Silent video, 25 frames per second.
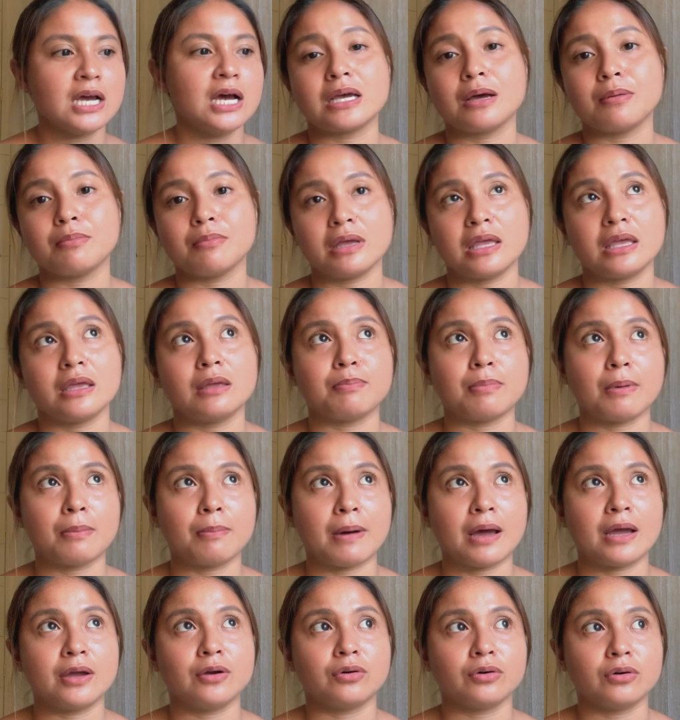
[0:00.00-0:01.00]
Sa ang
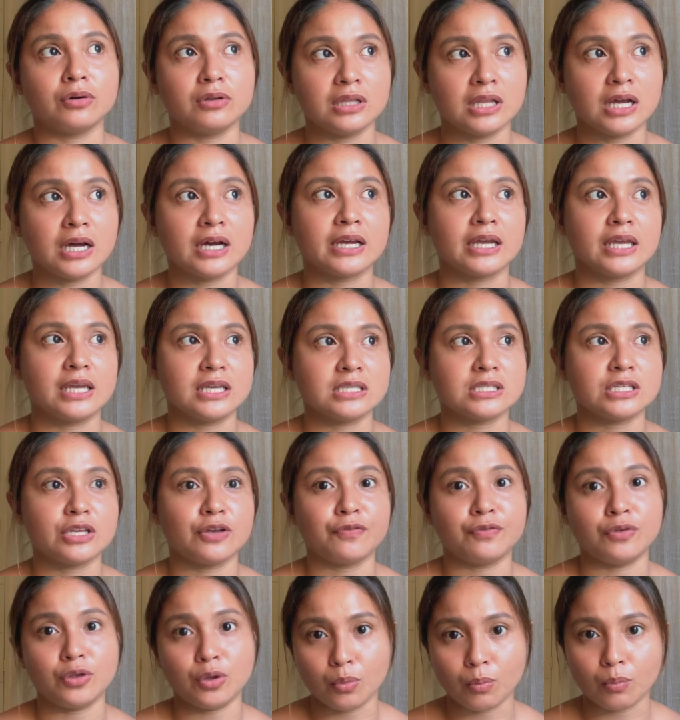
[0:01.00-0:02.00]
maipapayo ko lang is
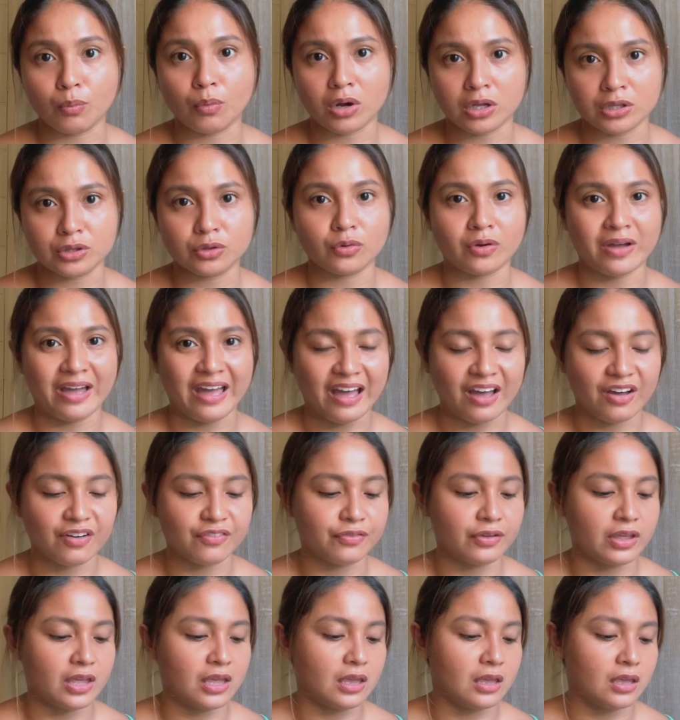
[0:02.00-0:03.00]
if you want to
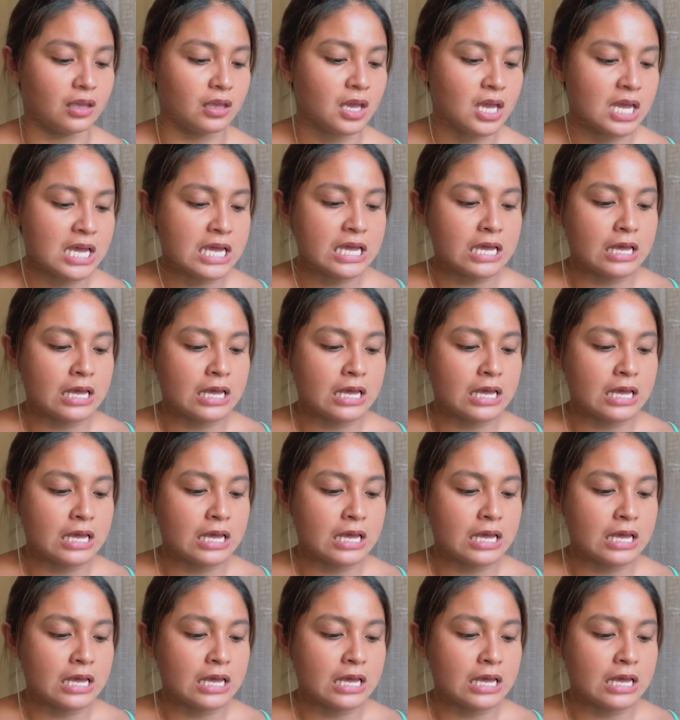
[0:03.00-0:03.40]
have a